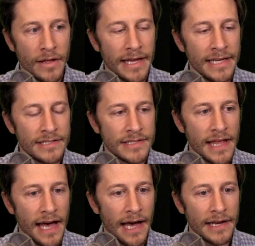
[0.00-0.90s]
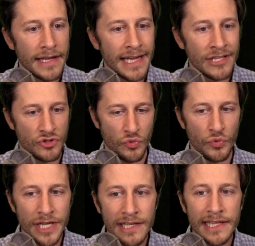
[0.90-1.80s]
is that it's
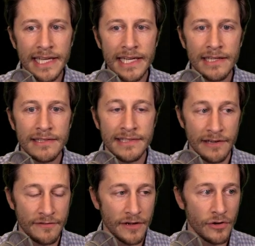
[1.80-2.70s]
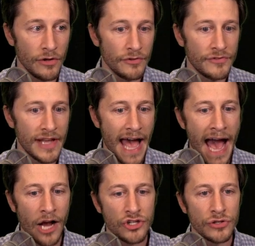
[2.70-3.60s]
really difficult to
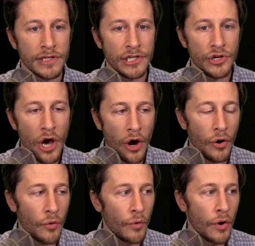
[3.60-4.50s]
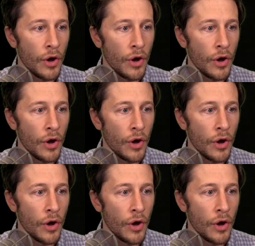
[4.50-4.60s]
actually know